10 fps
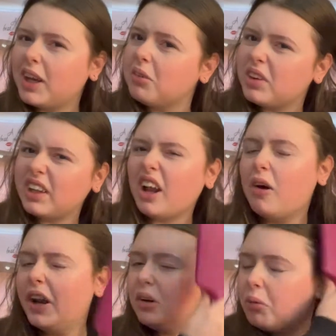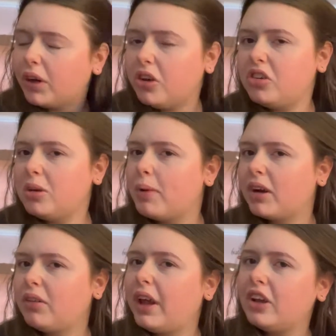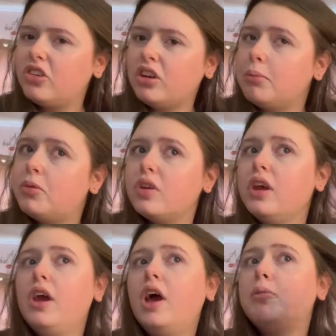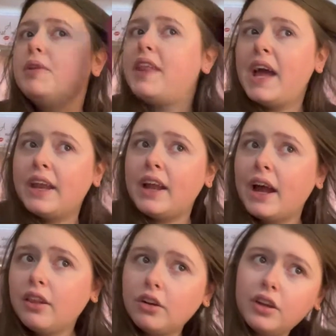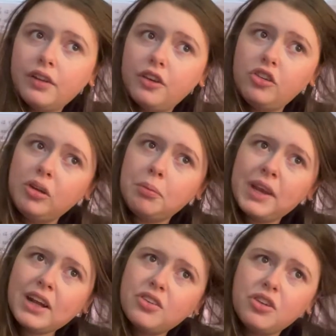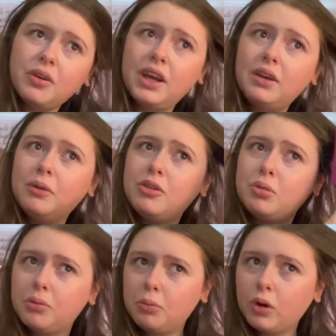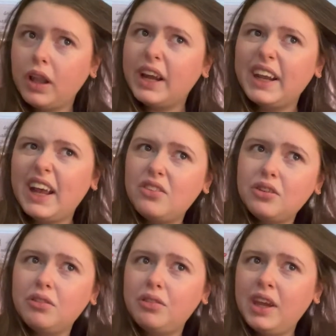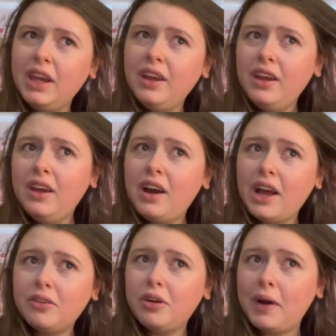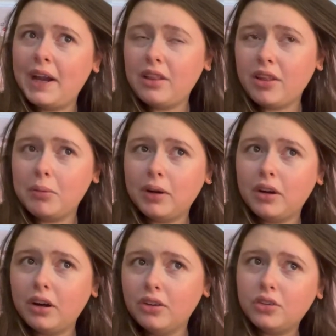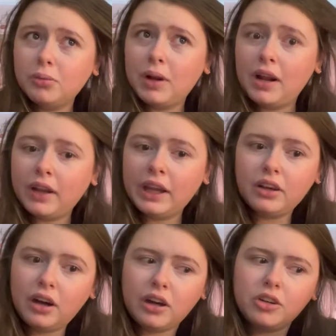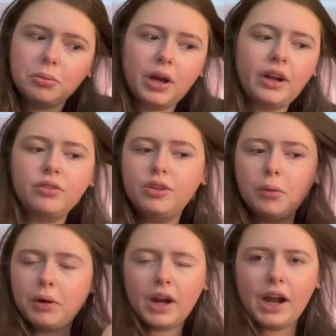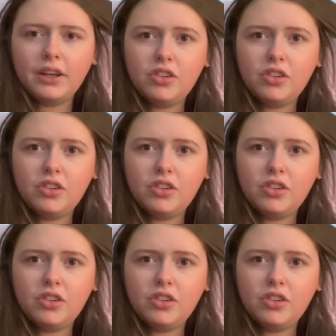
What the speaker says: and I was like, no, I don't want a Jeep, I don't like Jeeps. But then I looked at the Jeep next to it, which was more like an SUV. I don't know anything about cars, so I'm not like 100%, I don't know what kind of